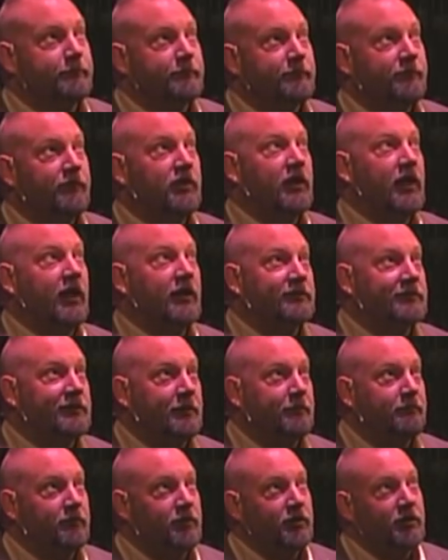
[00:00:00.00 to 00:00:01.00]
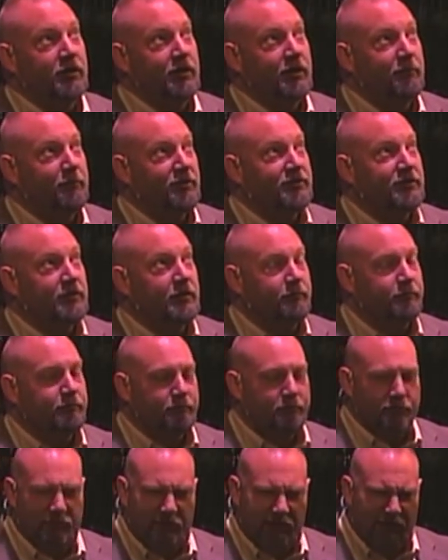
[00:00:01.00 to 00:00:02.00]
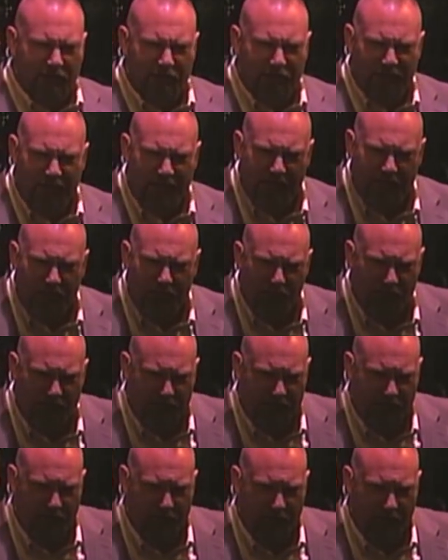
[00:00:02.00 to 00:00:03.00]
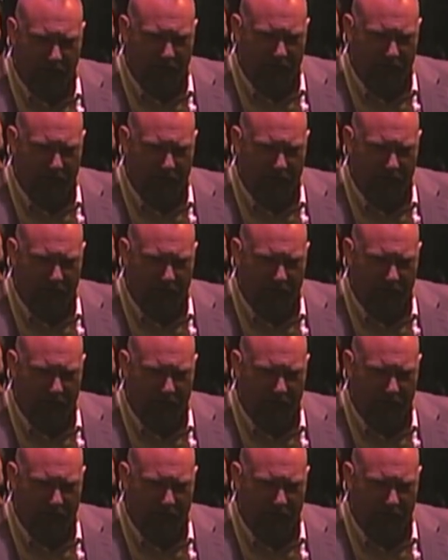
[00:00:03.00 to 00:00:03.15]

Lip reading: if you got some, can you give me some? I'm not offended over stuff like